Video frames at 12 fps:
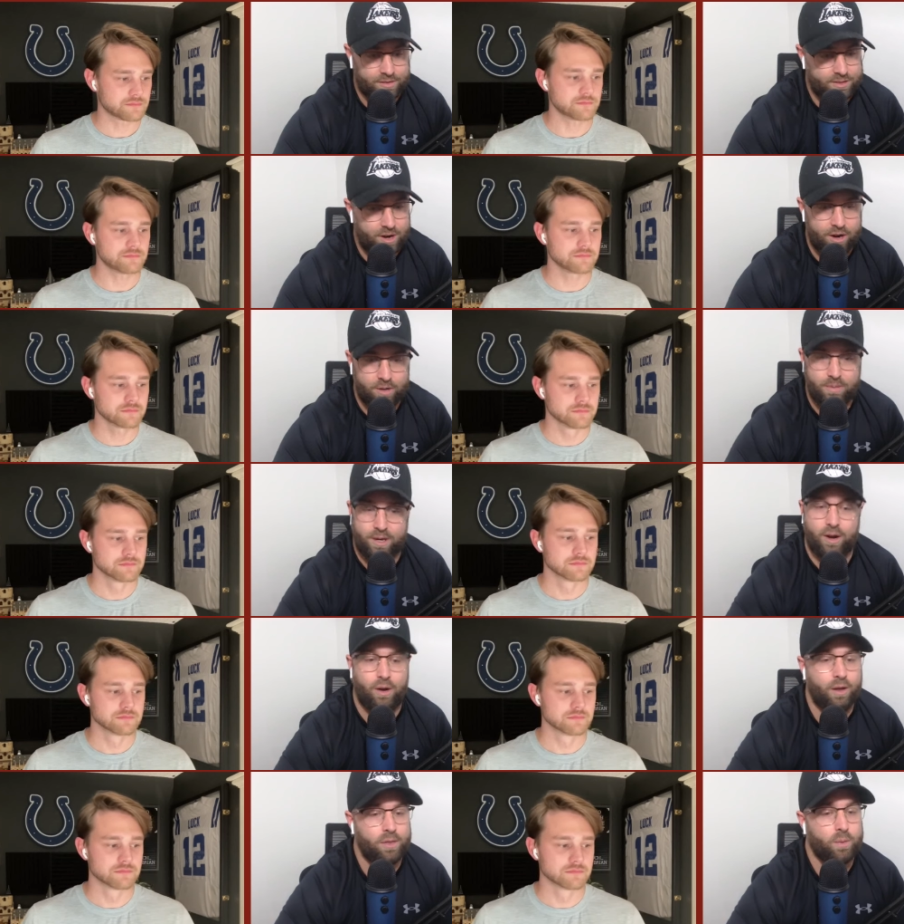Speaker 1: start him. And you
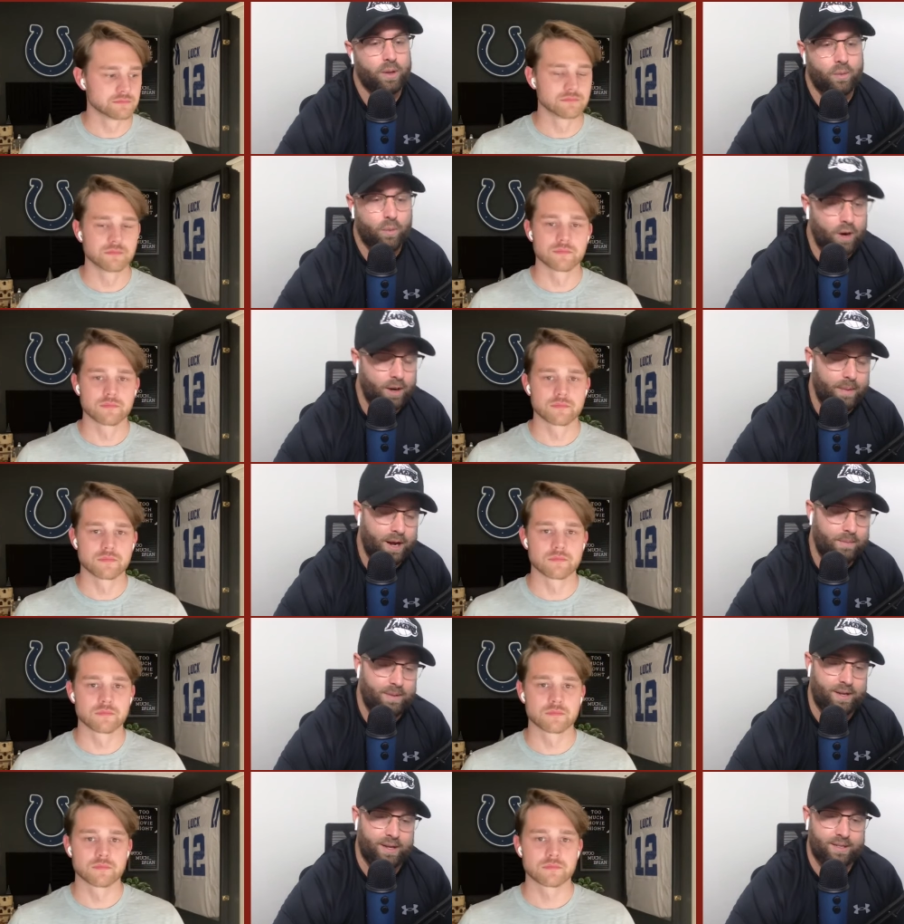don't have to really worry about it
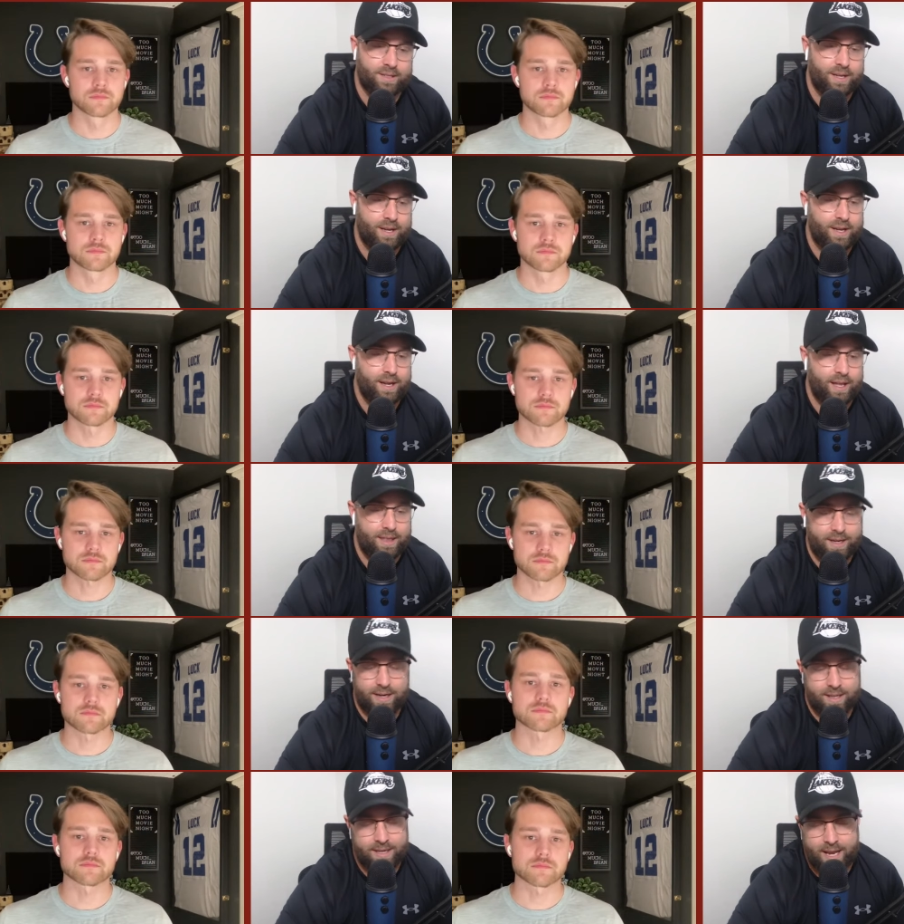because at the
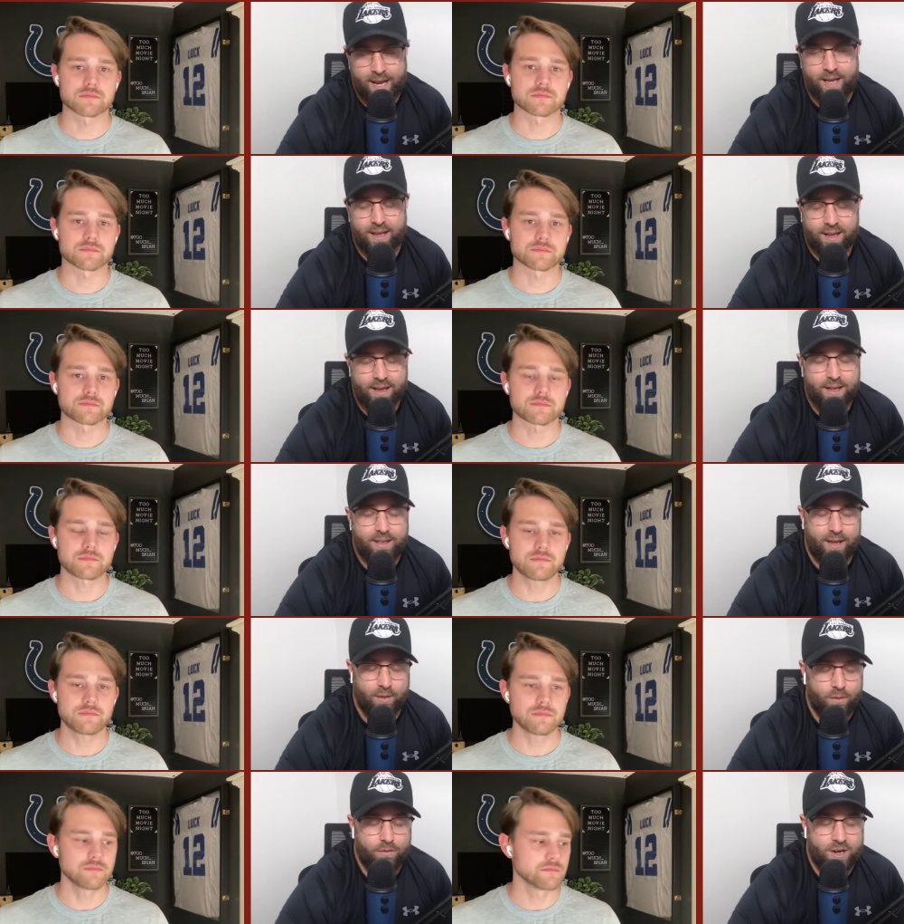end of the day, they
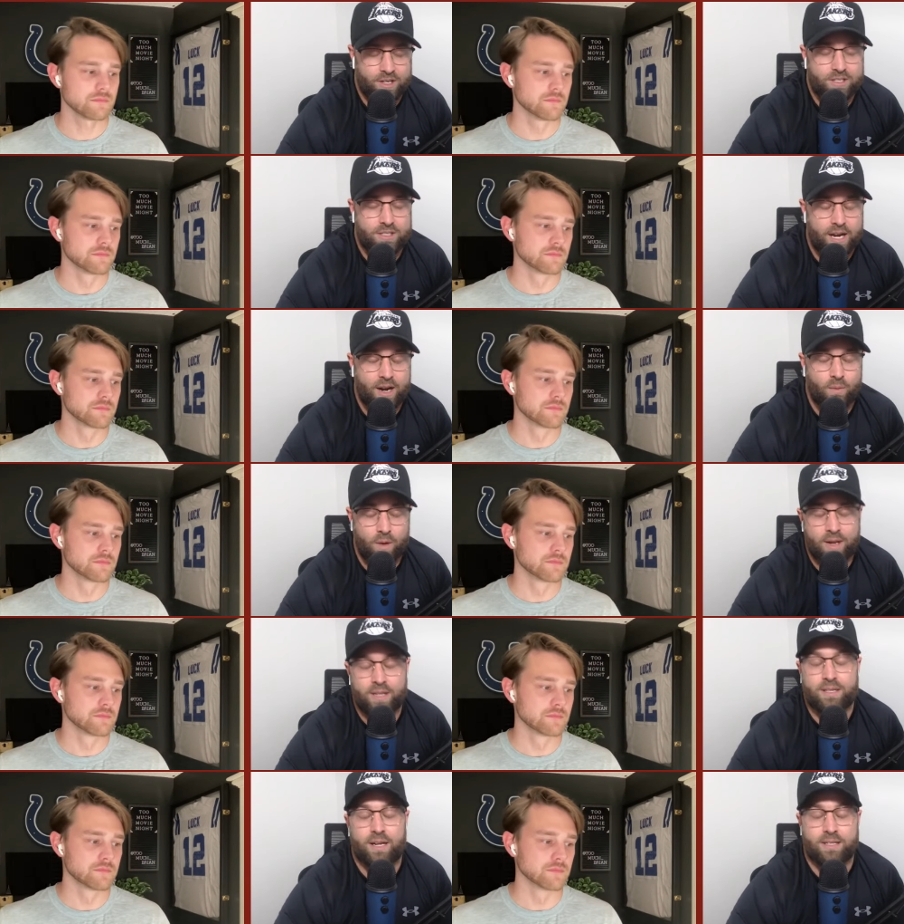will finish as tight end one.
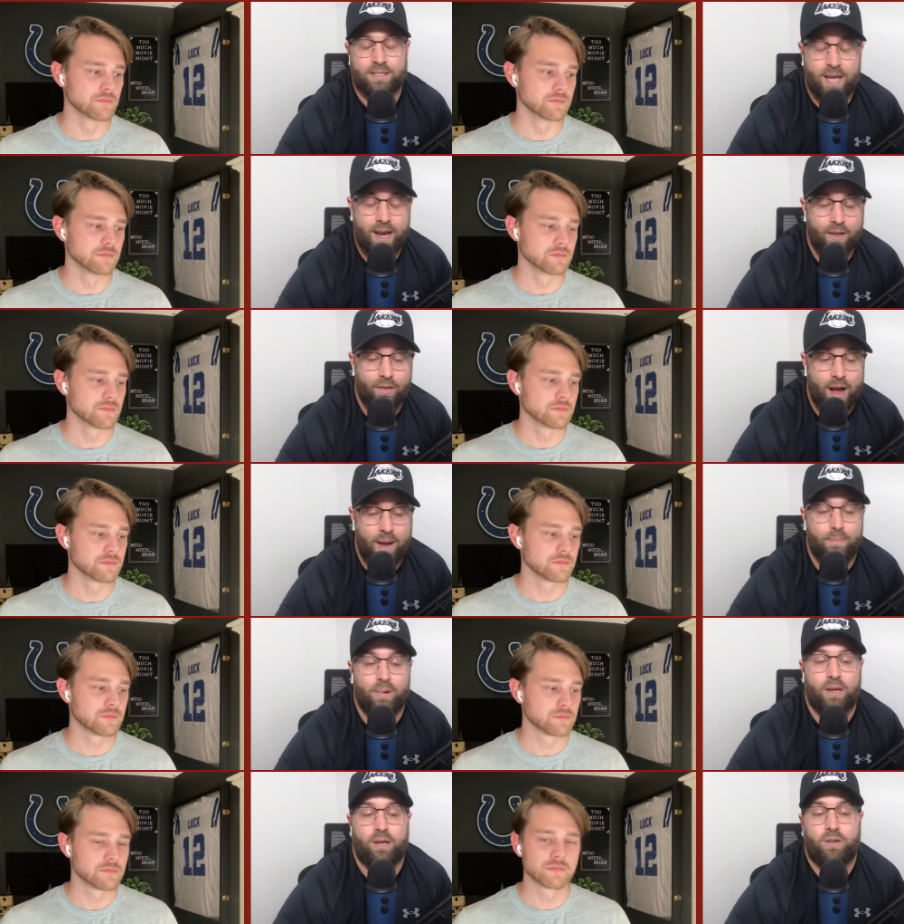It's not saying a lot,
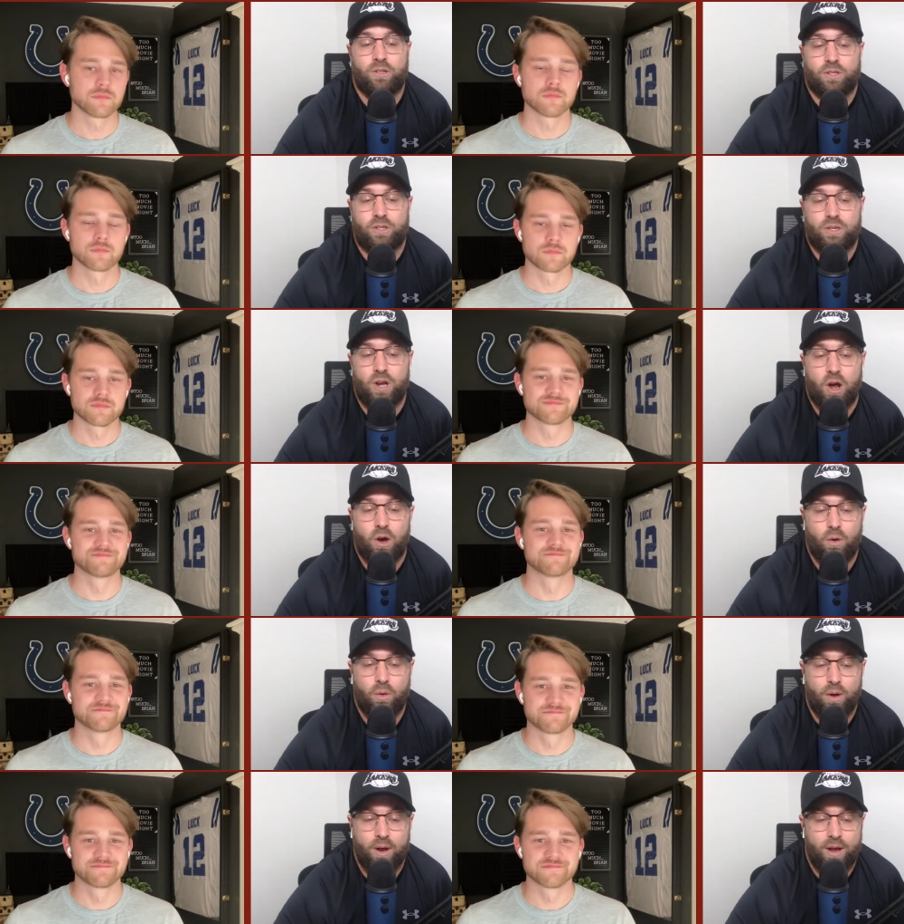but you just
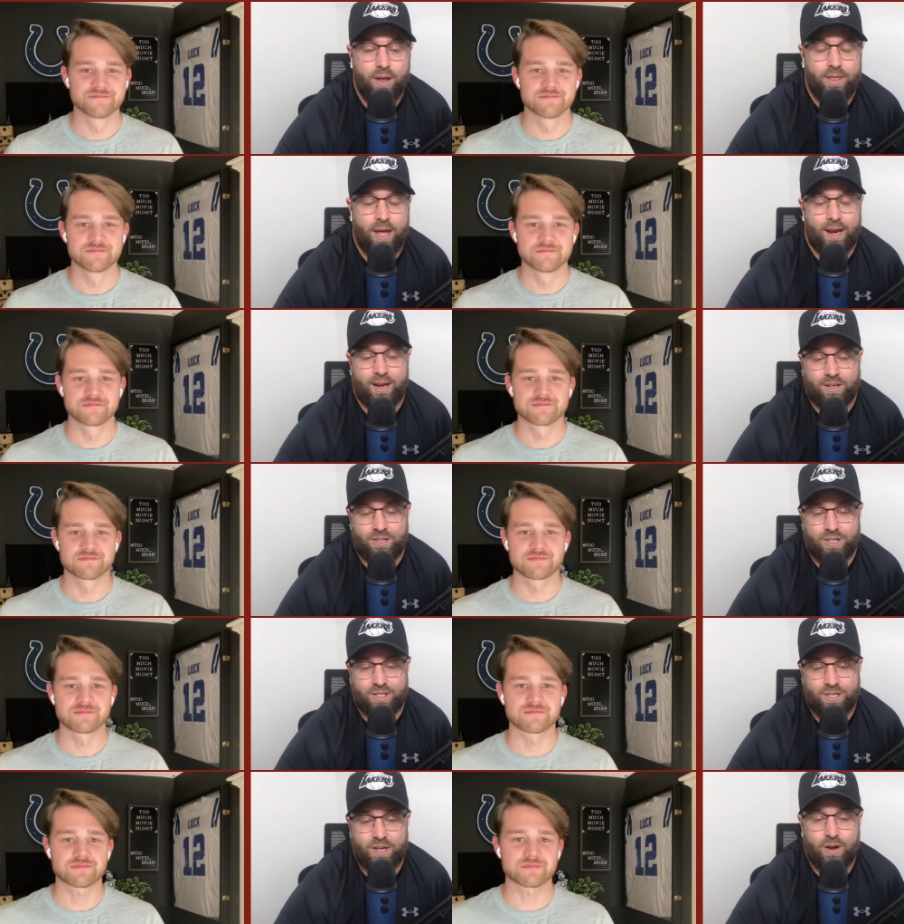know that it's
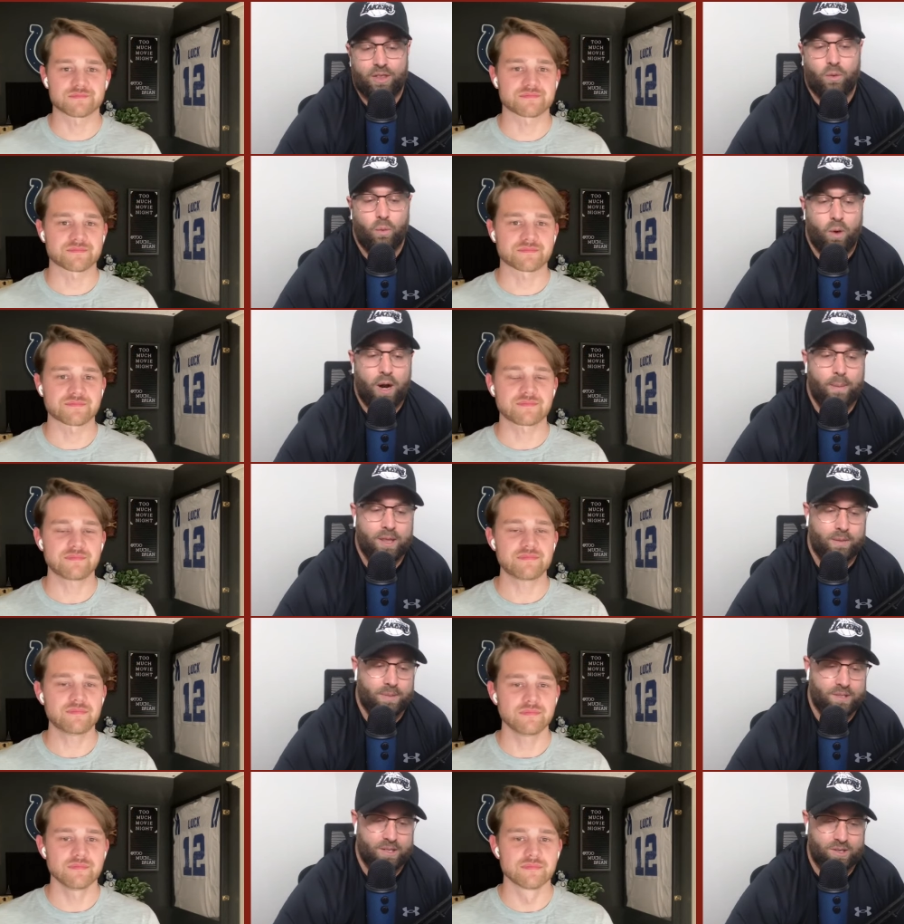just you don't have to worry about that
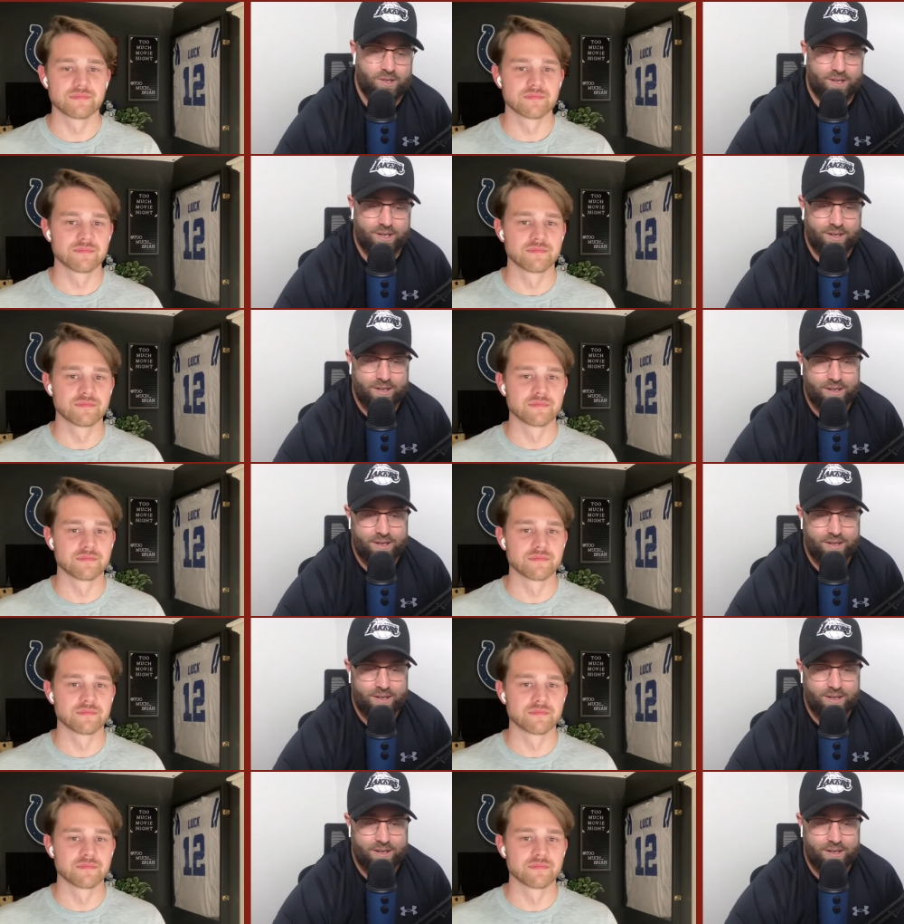position.